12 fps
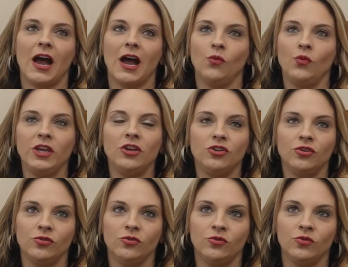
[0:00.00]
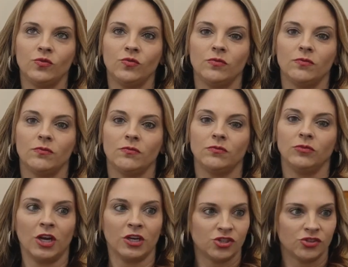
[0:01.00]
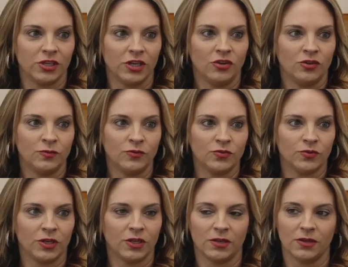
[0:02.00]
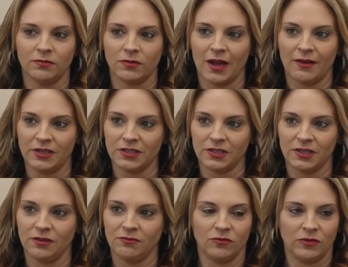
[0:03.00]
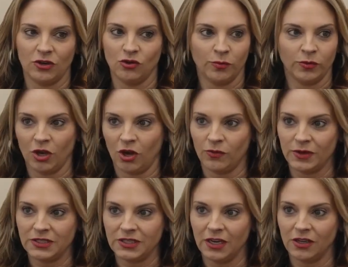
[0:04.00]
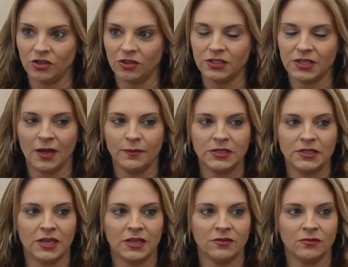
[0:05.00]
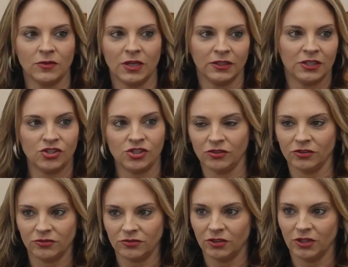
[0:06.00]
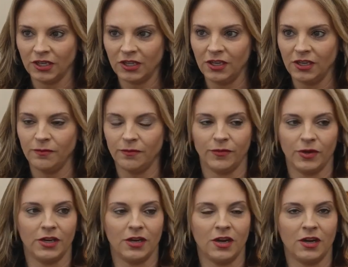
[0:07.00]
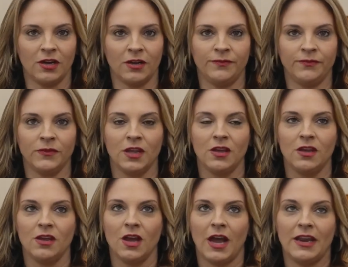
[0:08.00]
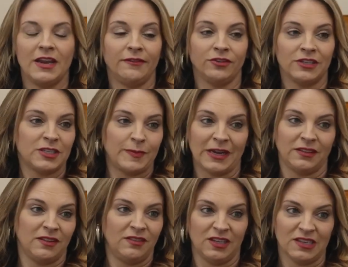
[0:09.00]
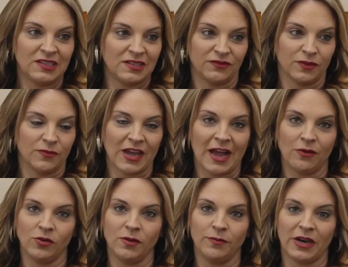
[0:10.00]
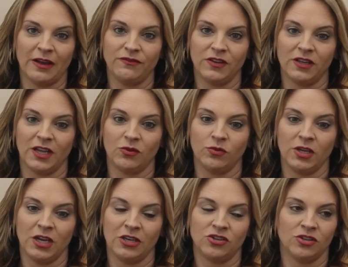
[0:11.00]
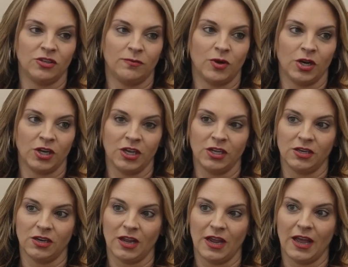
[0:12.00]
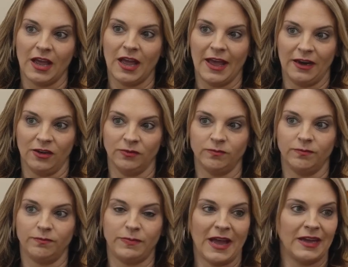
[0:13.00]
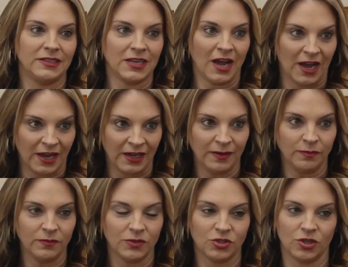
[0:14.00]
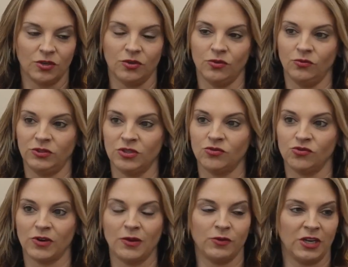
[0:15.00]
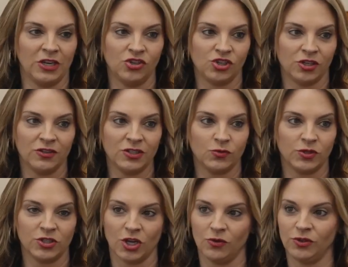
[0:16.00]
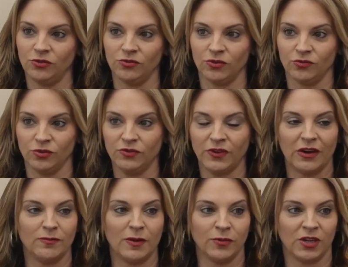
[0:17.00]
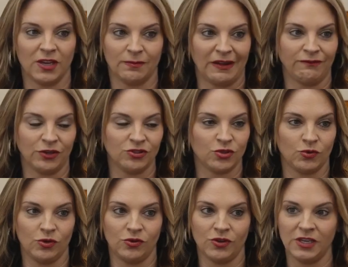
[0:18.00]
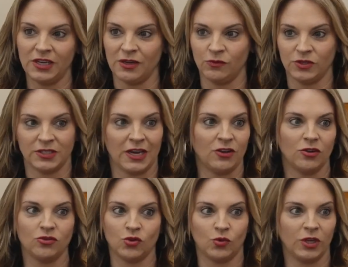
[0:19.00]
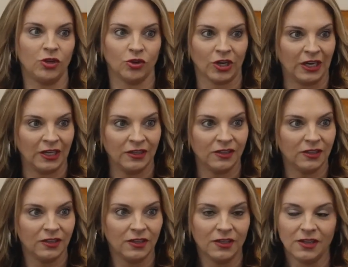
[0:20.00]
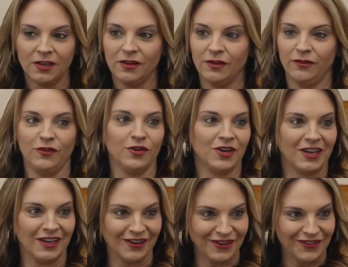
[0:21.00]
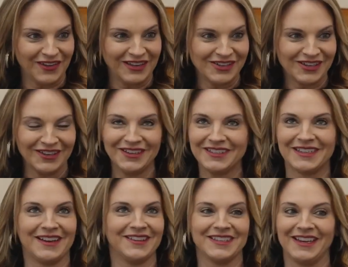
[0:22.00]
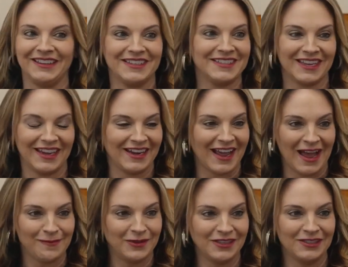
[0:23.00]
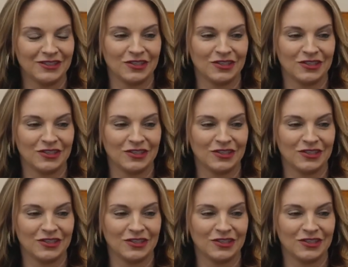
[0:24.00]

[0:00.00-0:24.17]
We knew luxury homes were going to, obviously, they normally always take a long time to sell unless you're lucky. But I never expected this from that one. But I feel like we entered the market at a bad time. So this was right when insurance was going through the roof. I remember getting my first quote on it and was like 20 grand for a year of insurance. And I was like, this can't happen.